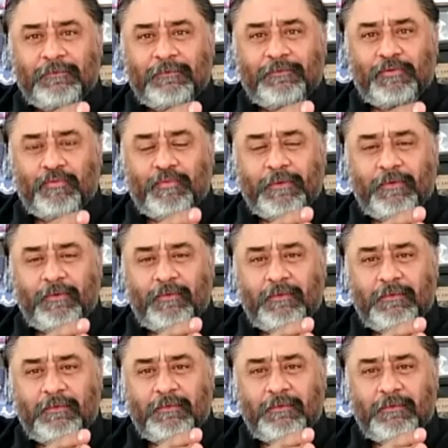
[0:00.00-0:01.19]
So when
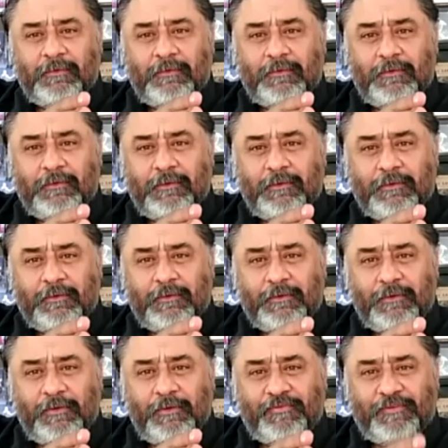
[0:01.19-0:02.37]

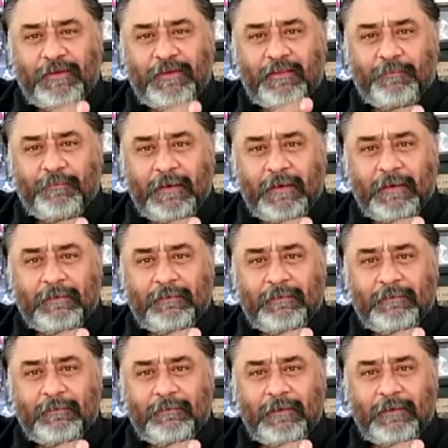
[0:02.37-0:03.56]
you see the bad
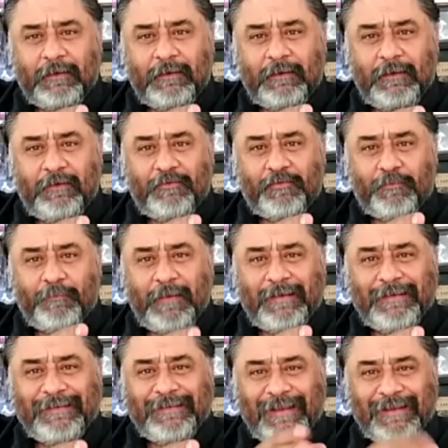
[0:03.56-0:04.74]
techniques or bad
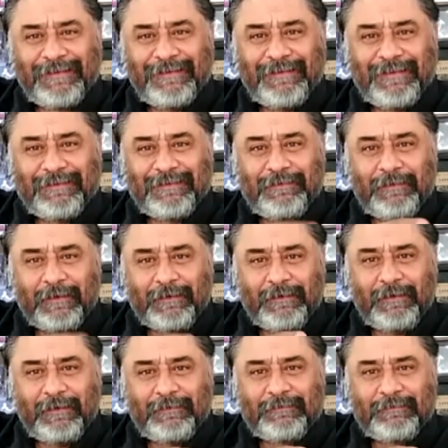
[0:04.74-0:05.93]
intended
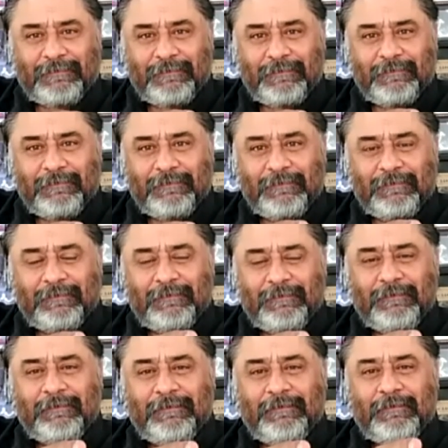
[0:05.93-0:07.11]
techniques
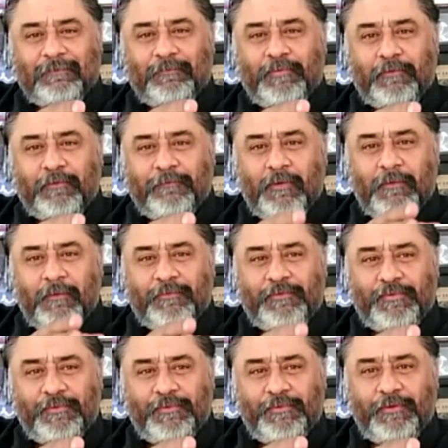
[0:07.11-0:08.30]
performed
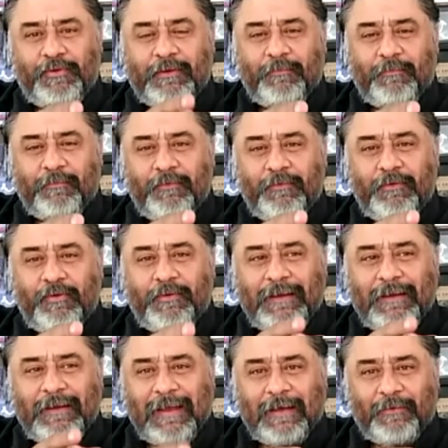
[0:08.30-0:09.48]
to you, you
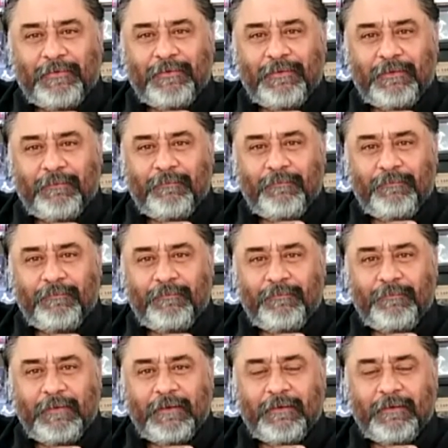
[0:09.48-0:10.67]
can counter them
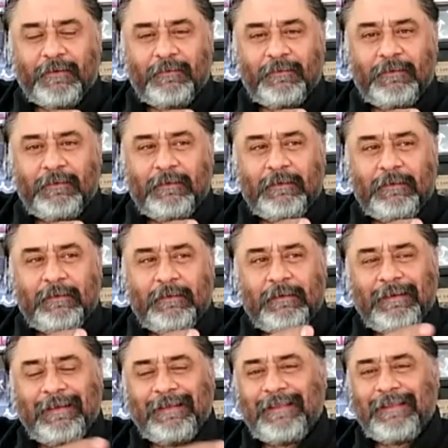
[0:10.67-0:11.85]
better.
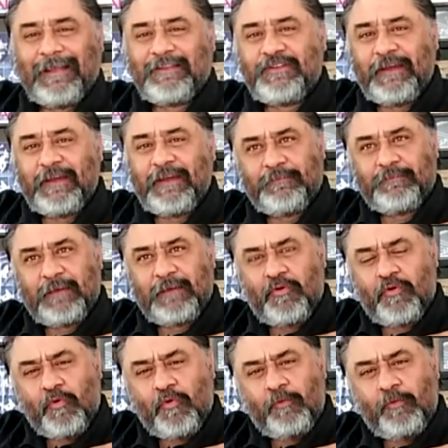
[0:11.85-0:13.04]
And that changed my
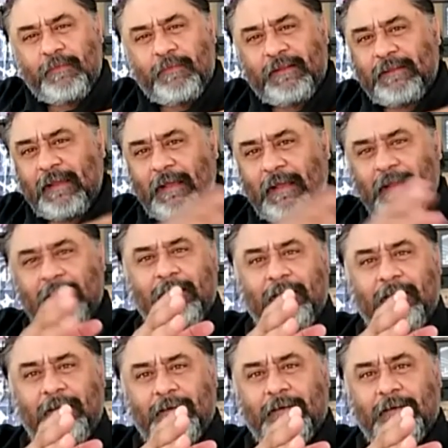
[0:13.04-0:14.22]
whole
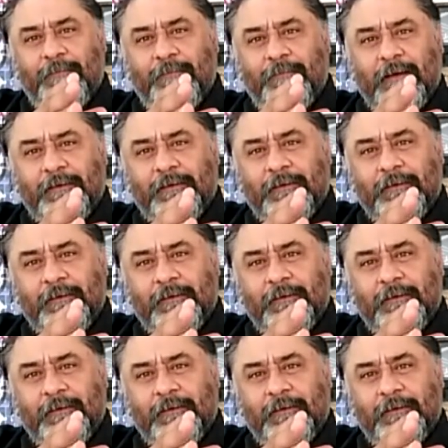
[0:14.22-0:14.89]
mentality about